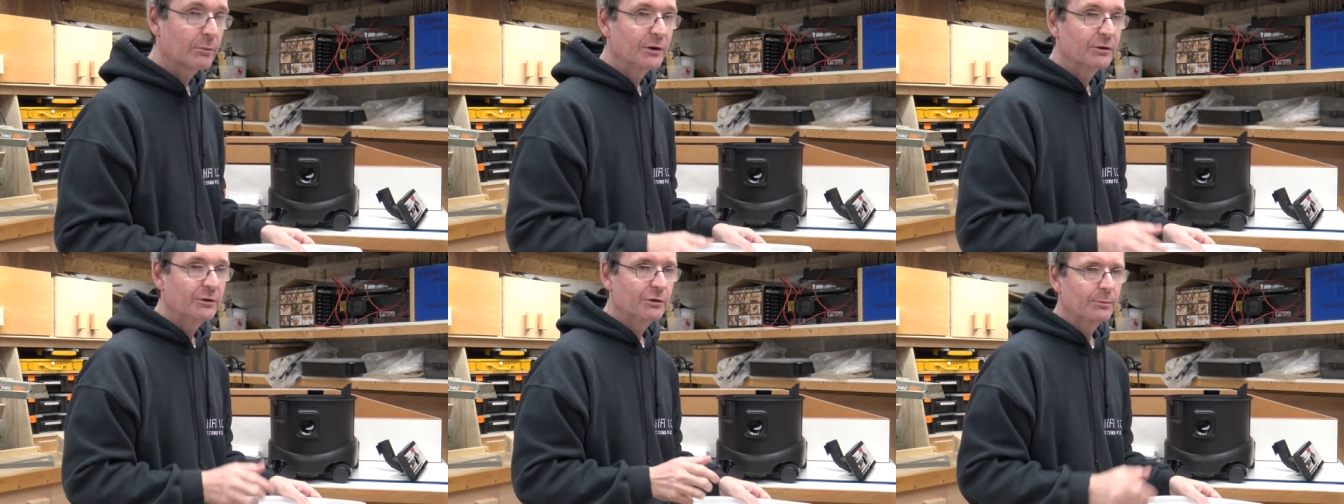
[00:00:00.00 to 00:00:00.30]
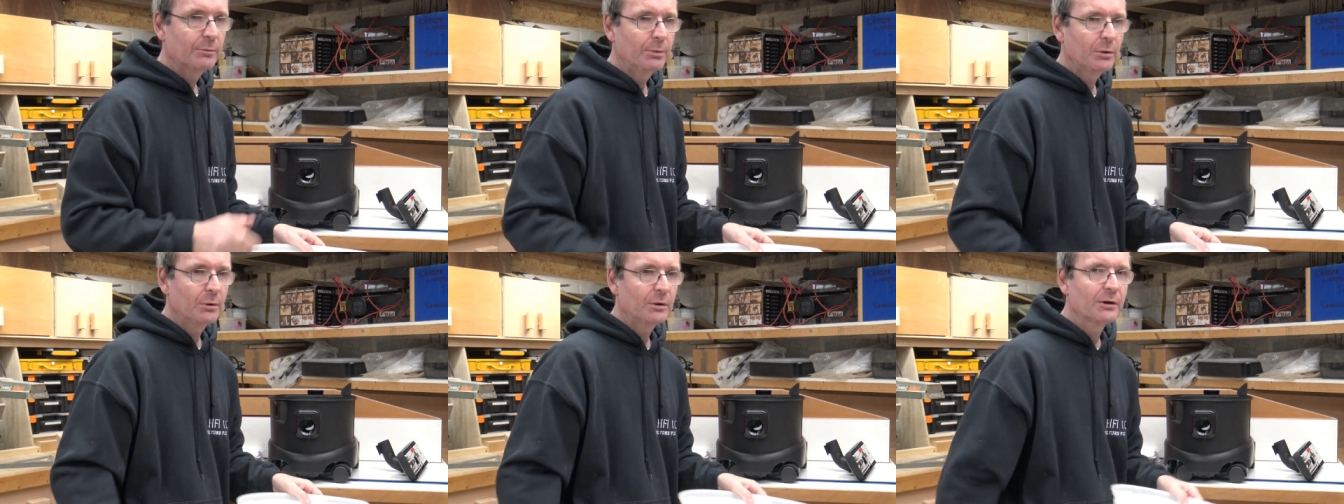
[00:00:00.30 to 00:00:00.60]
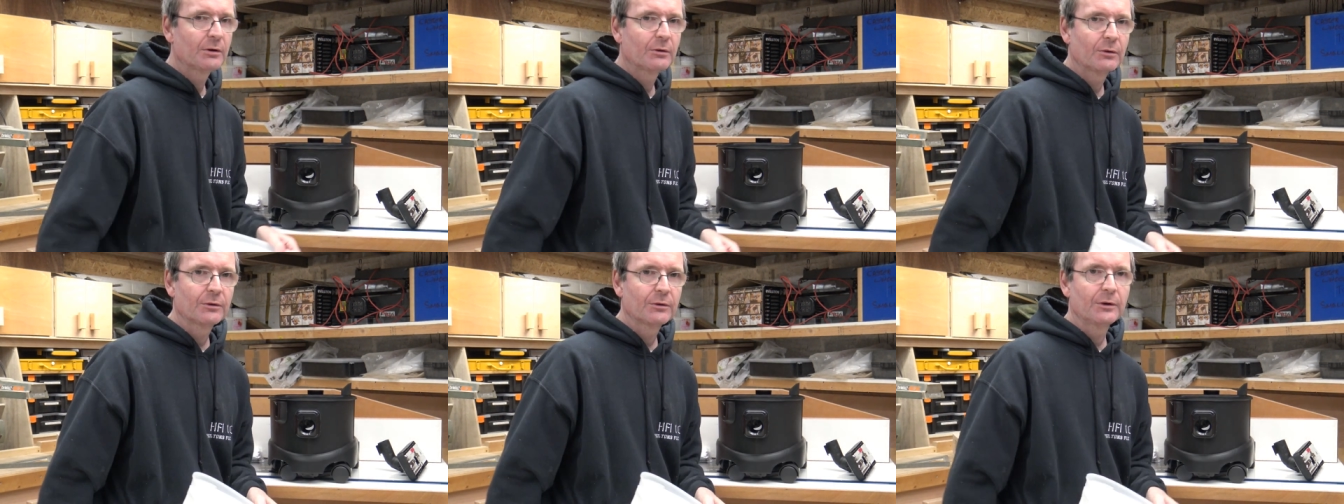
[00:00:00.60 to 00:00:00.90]
when you're
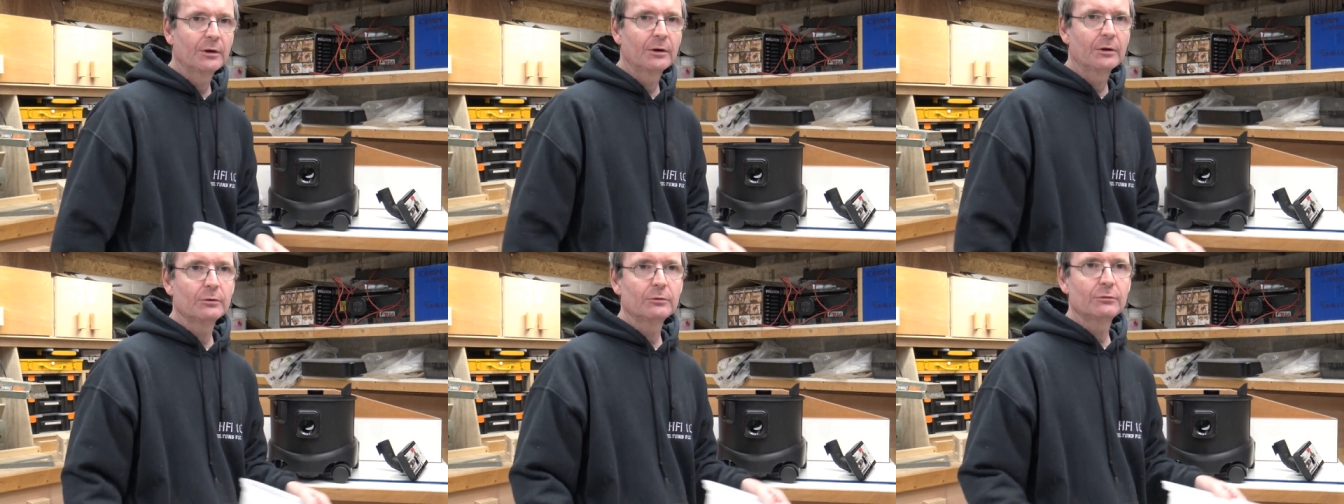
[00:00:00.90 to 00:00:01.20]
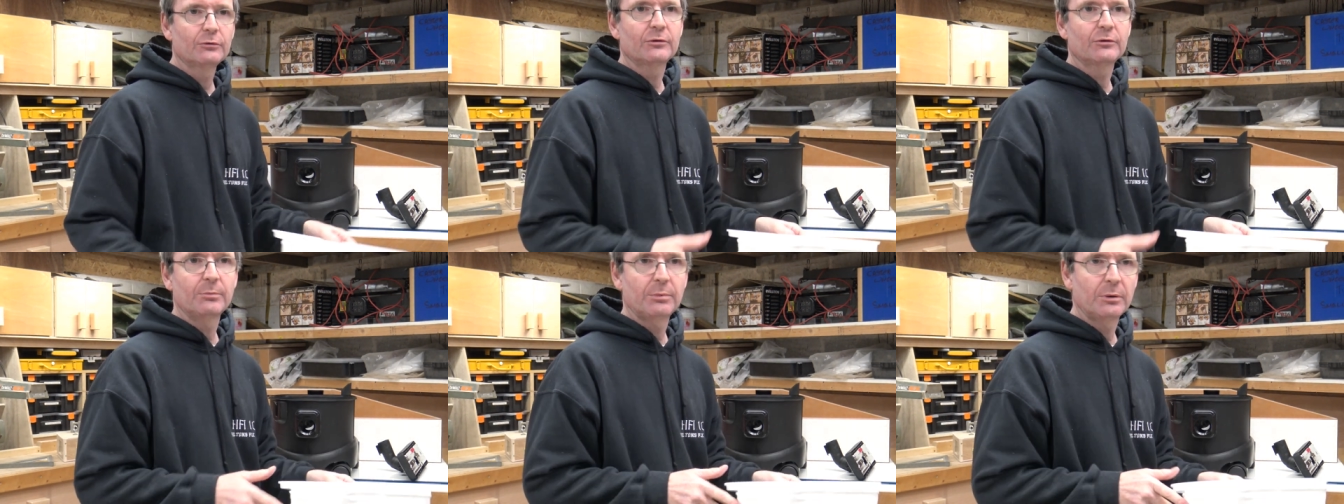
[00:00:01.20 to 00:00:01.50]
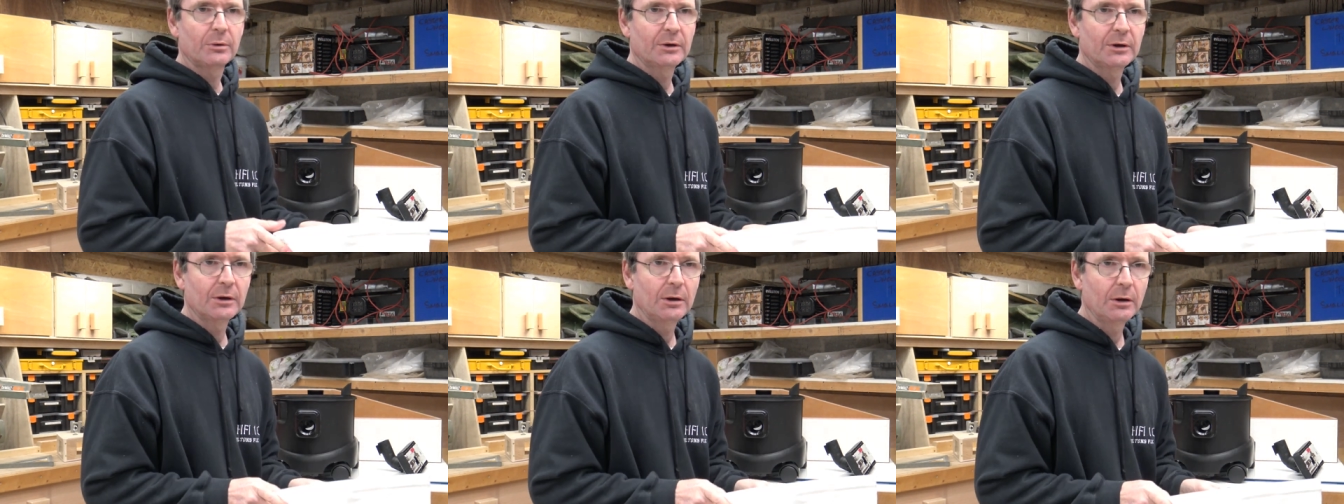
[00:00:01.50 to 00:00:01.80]
pulling on the hose to
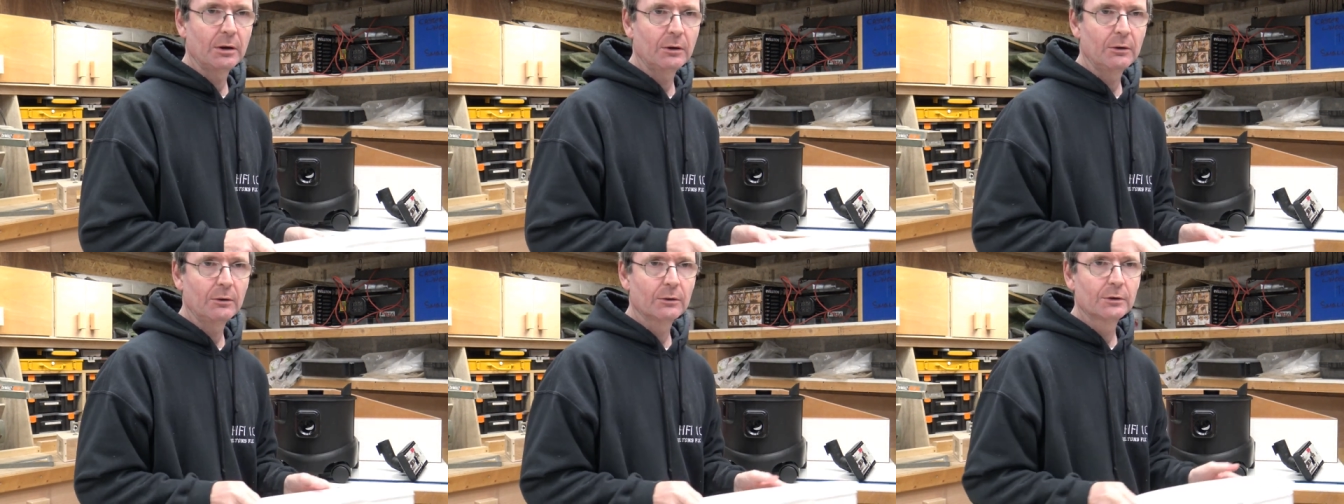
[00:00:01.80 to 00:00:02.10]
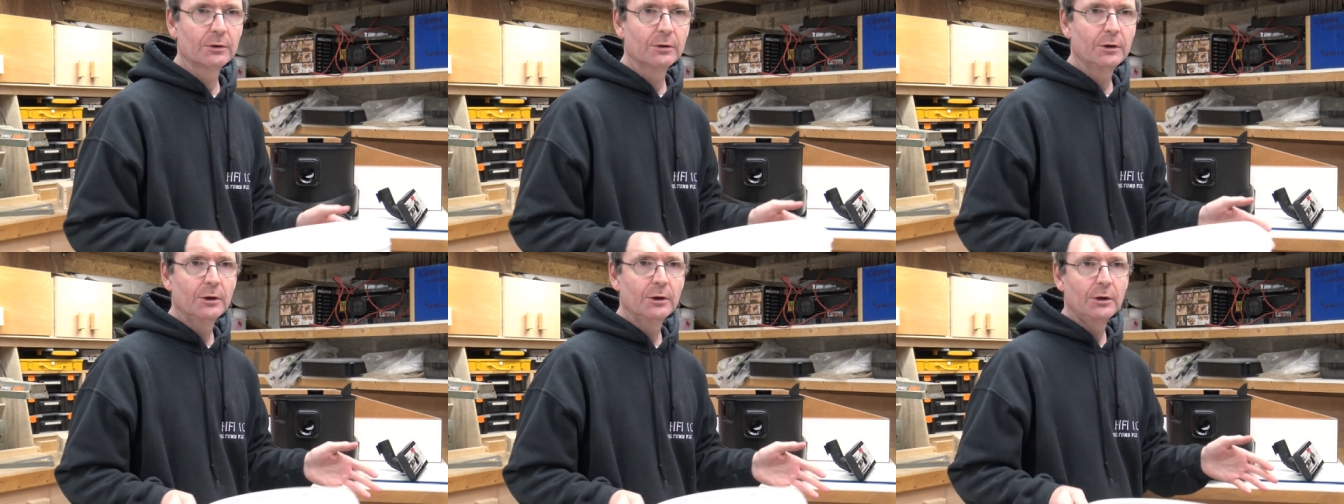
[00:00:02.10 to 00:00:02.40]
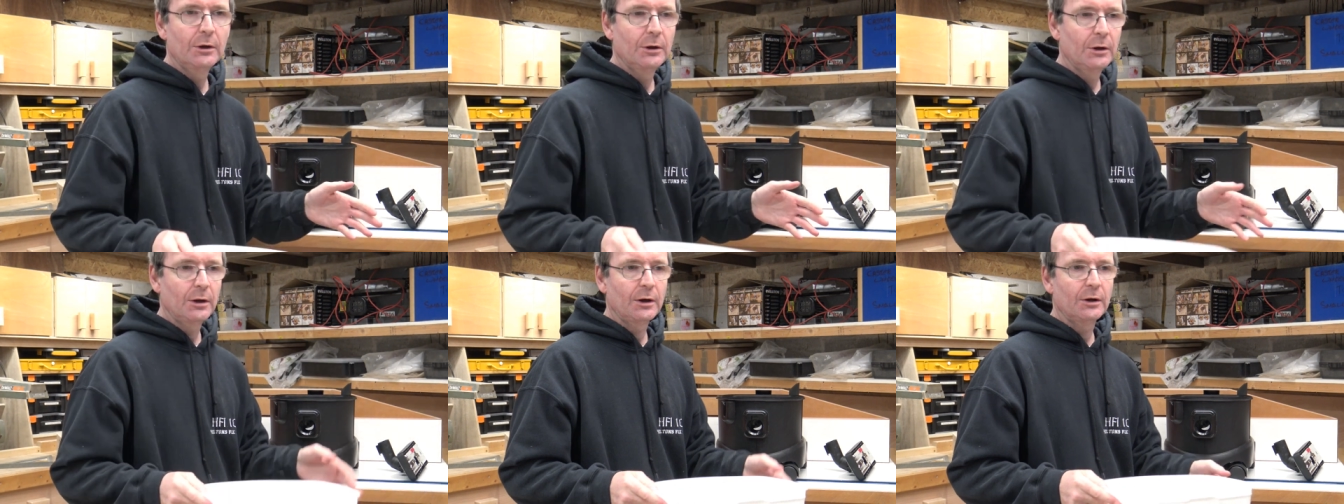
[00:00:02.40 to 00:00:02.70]
pull it along
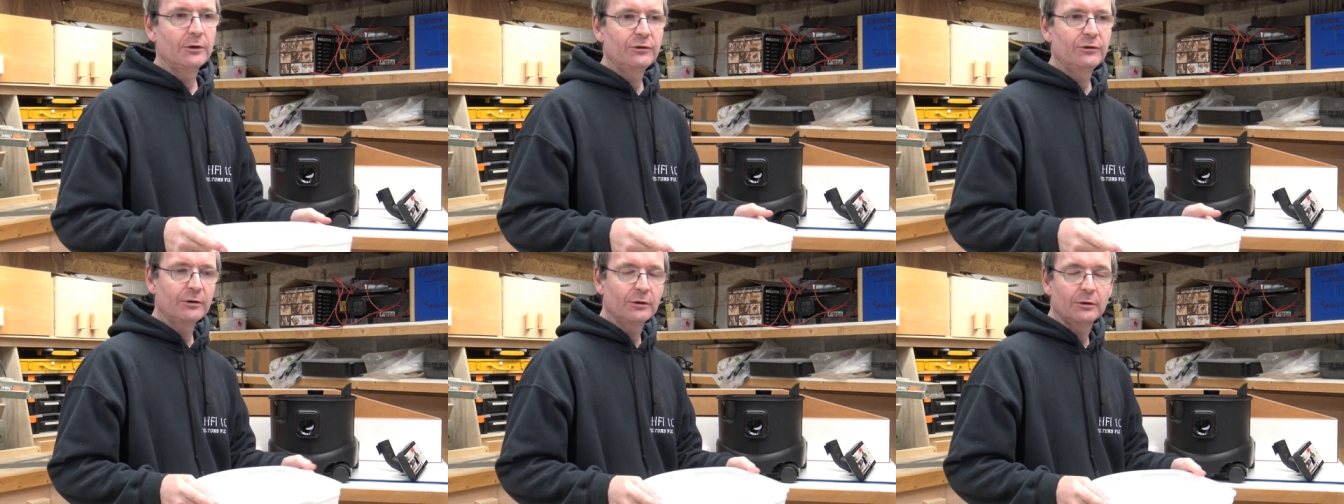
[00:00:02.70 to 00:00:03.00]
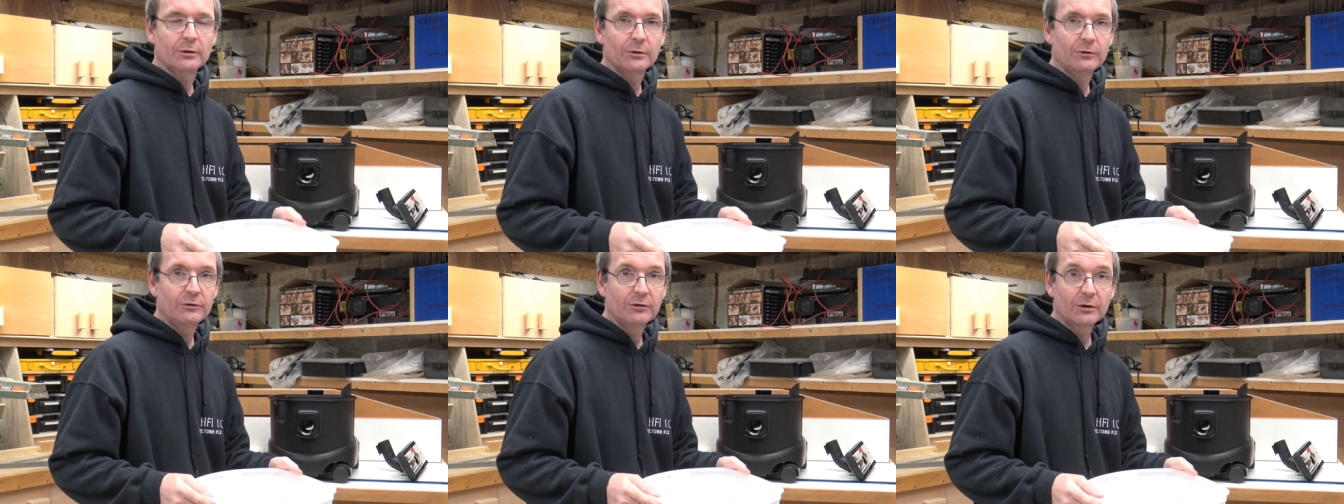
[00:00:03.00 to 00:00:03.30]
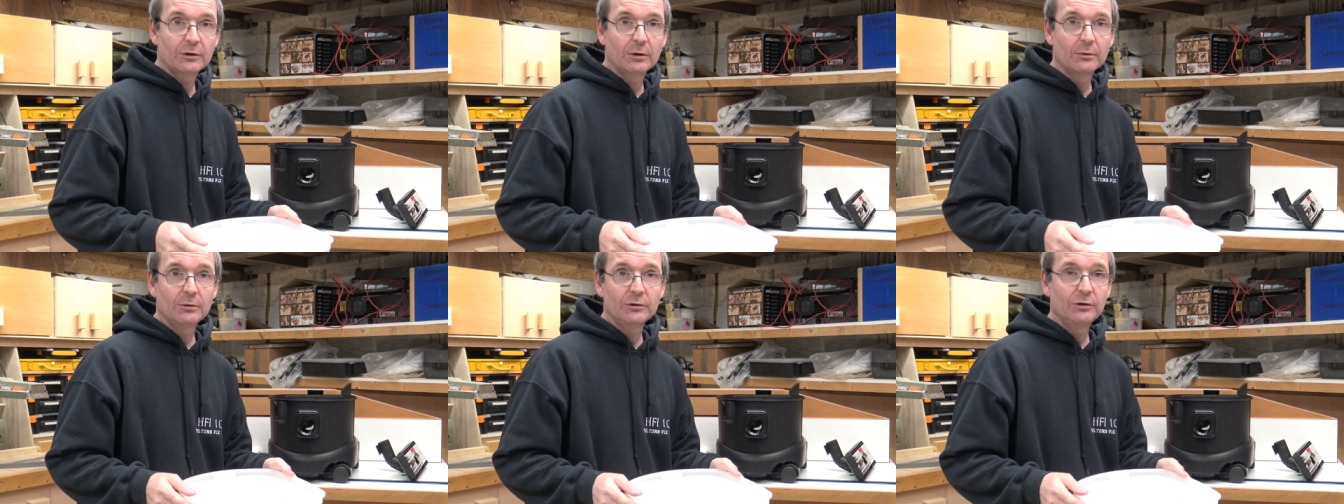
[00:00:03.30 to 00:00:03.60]
and to go,
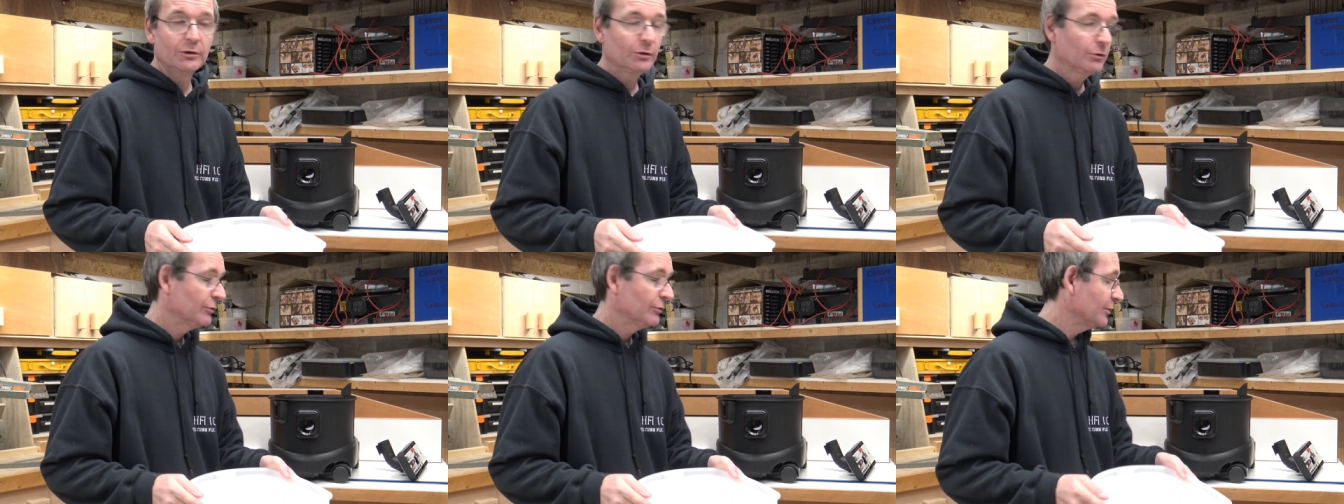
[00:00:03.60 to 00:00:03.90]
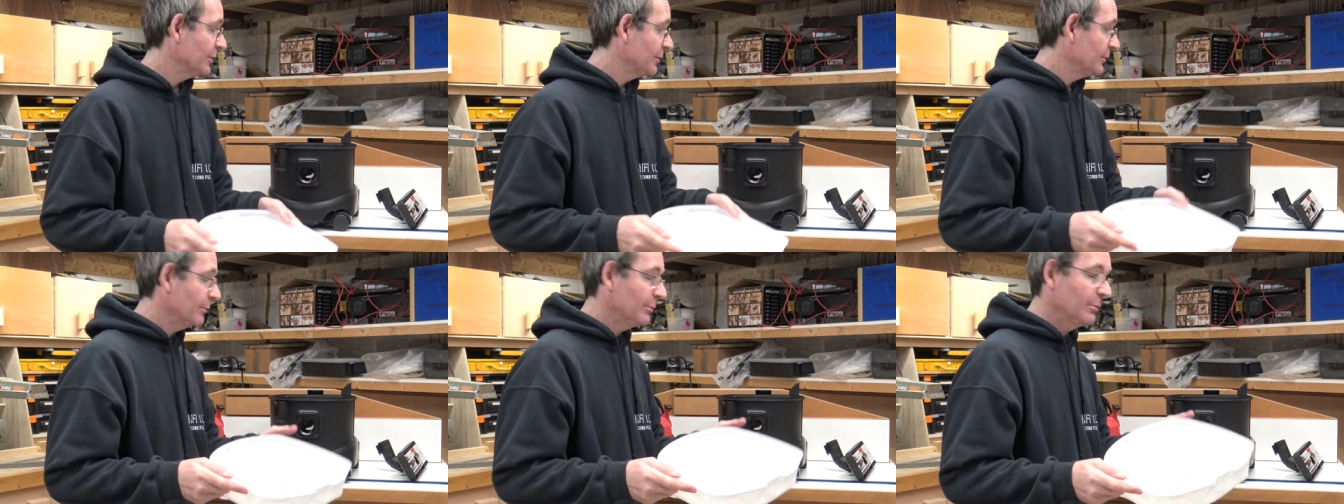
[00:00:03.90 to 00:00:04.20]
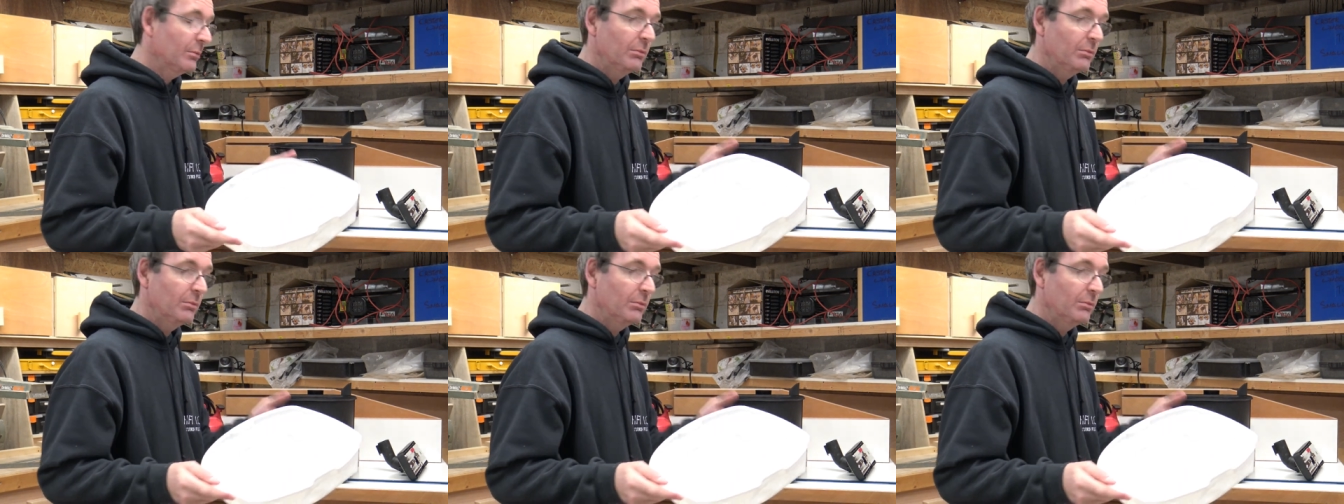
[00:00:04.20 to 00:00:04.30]
to go and use it,